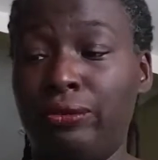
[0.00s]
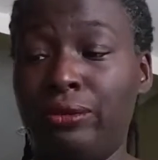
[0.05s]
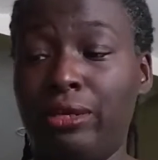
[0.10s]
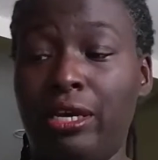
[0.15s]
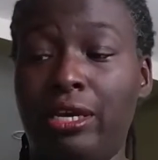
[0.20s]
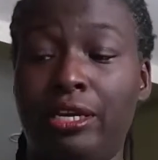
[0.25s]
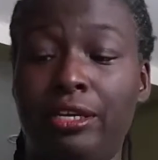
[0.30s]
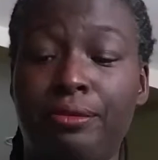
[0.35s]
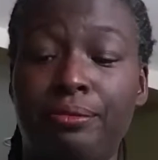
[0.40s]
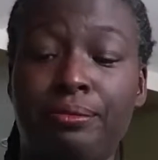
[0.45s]

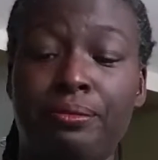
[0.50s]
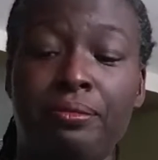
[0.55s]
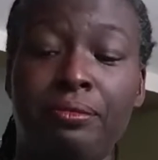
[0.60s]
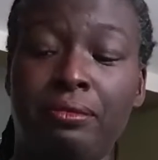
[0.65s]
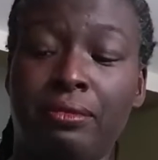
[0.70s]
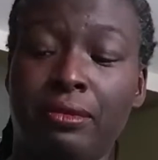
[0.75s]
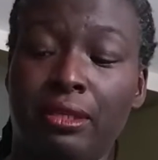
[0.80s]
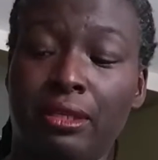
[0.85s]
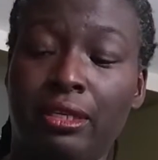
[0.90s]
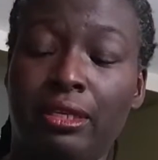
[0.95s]
Okay,
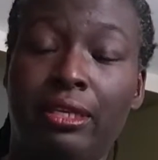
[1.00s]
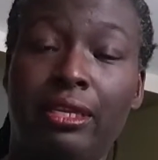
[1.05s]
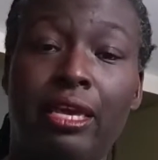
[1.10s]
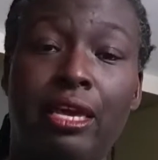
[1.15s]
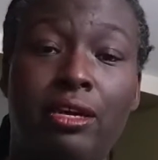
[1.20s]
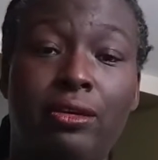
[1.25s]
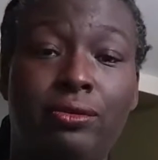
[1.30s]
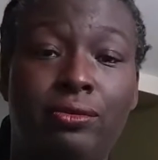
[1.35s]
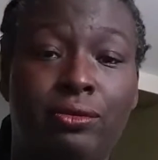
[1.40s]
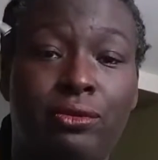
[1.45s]

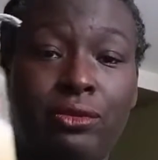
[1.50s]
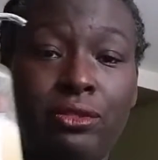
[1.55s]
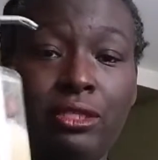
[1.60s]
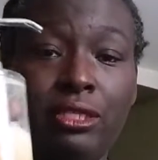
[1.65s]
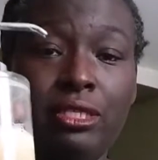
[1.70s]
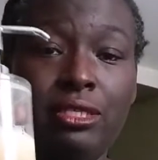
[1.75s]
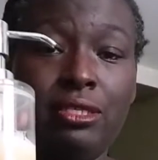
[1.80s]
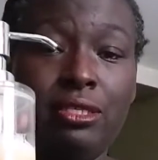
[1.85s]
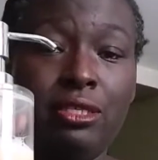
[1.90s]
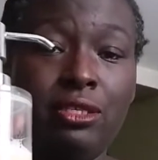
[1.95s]
now
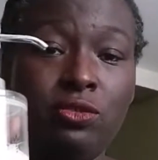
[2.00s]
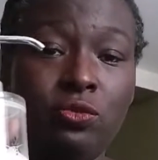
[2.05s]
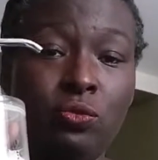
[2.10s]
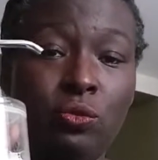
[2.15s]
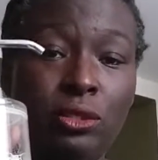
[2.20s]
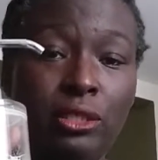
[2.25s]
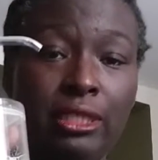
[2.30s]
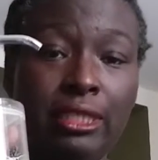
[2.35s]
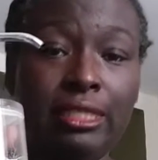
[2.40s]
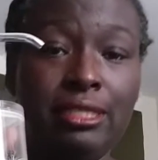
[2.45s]
this is
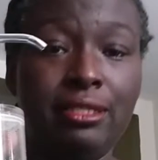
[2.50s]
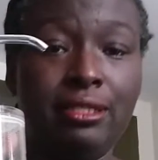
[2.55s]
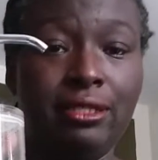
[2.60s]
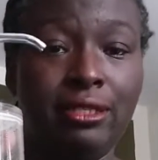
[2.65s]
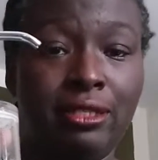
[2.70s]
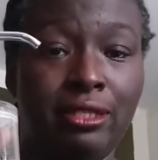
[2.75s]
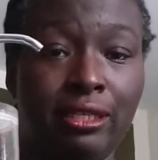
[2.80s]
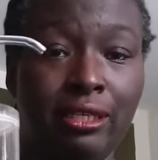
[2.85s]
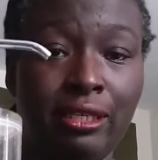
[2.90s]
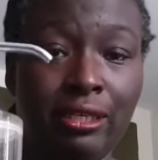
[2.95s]
what
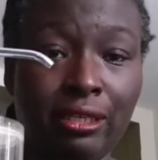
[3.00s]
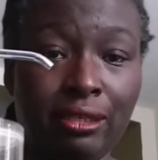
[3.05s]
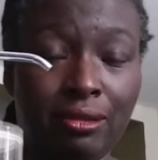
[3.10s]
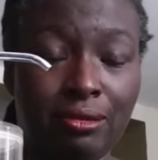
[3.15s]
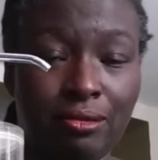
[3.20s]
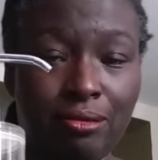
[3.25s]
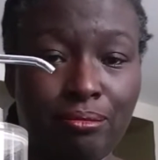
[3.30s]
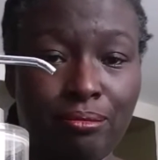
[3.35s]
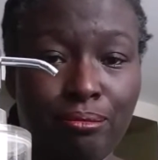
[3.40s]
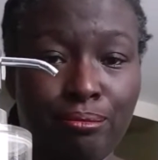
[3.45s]
the
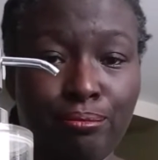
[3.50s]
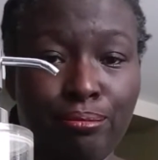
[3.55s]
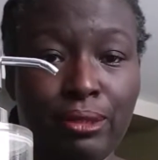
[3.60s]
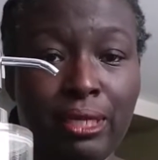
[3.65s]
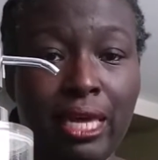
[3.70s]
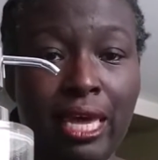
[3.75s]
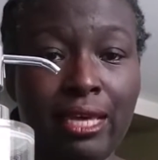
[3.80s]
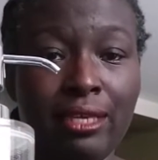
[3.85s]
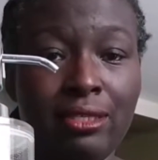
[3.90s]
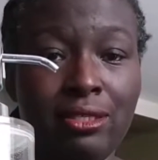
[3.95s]

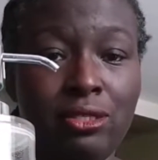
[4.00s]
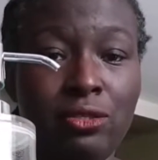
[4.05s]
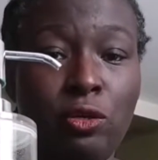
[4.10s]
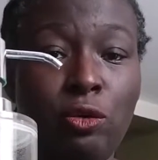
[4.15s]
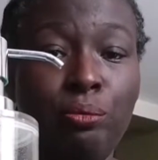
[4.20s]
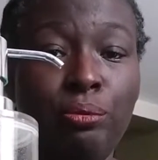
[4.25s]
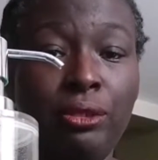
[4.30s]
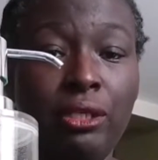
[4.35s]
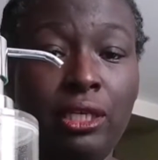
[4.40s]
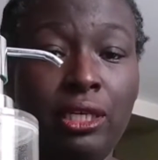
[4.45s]
black
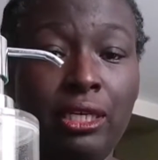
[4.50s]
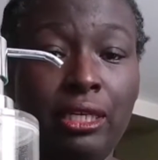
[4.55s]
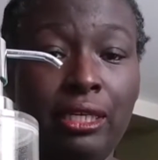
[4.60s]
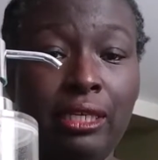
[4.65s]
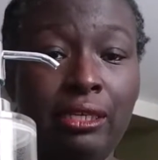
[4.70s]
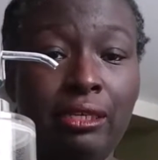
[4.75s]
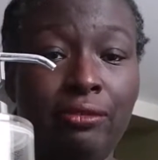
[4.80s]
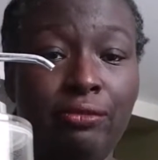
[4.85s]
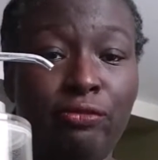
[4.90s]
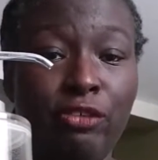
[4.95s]
soap and
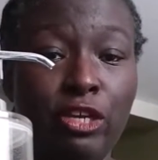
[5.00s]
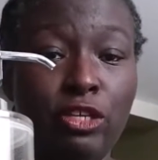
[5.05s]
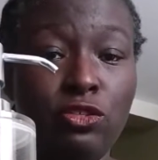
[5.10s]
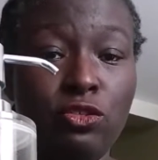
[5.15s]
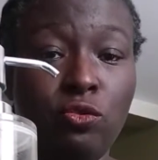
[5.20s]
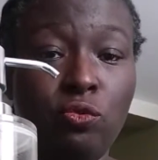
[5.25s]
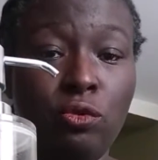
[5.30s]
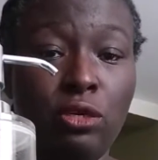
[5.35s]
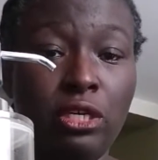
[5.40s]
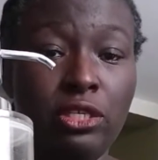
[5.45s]
honey
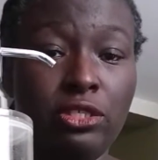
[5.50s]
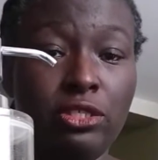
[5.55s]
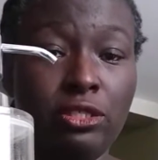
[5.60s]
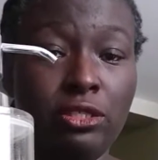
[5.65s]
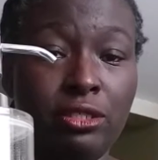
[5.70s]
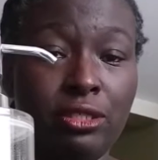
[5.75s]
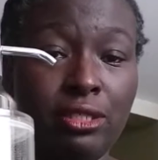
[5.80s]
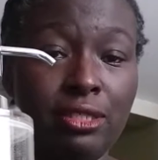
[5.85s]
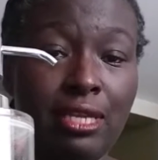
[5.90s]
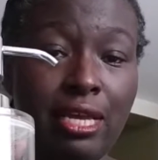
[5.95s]
facial wash
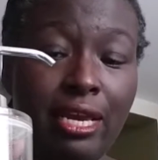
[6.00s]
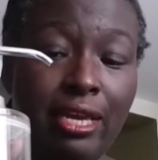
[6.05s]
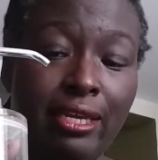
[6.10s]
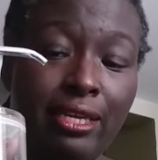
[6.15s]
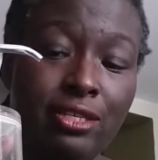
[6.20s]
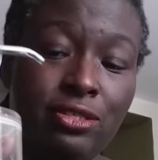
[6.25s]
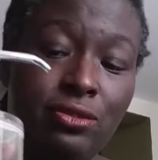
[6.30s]
looks like.